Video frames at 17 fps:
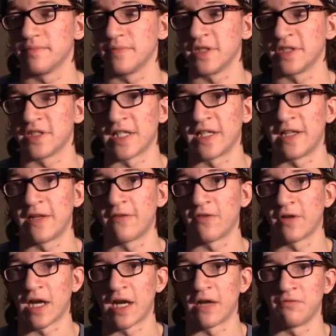because I
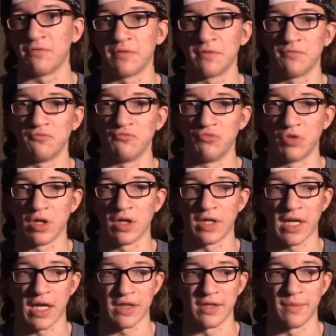never have
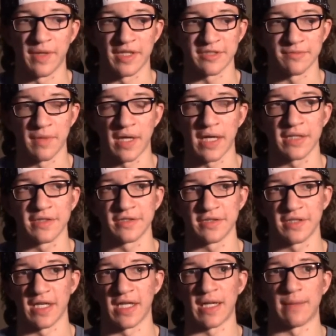really had the best
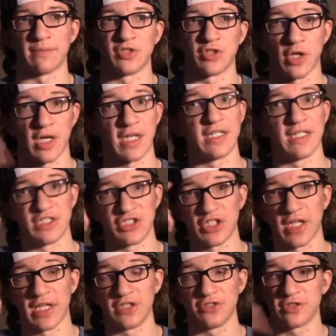mindset, and I'm trying to
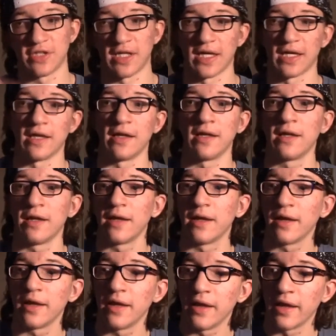change that.
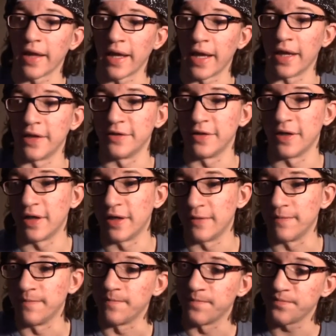And
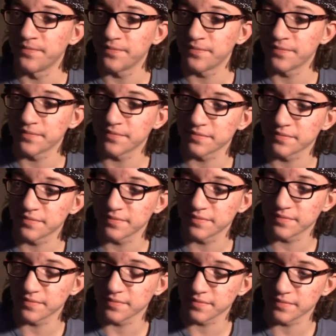um,
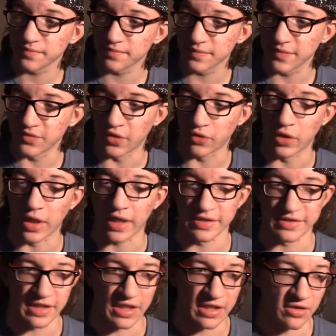but like I
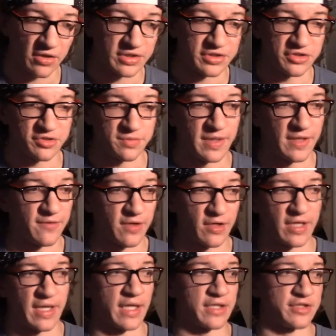said, I always used to be a
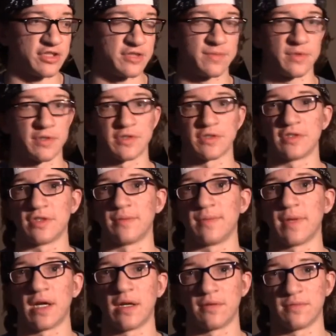very anxious person
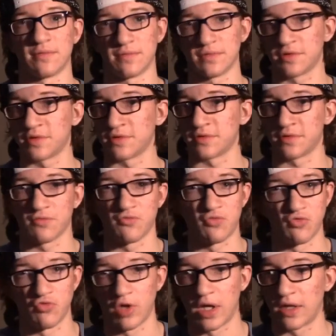about
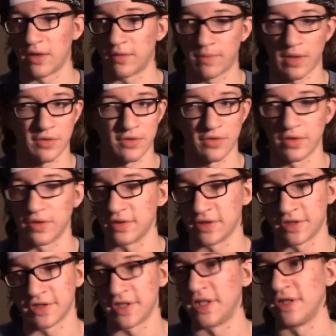about the
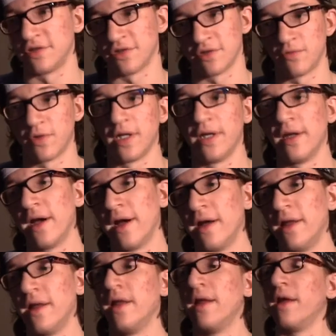littlest things and
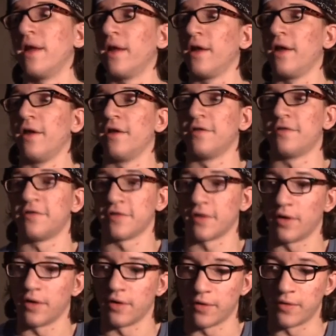whatnot.
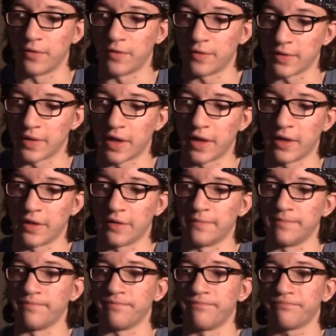So um,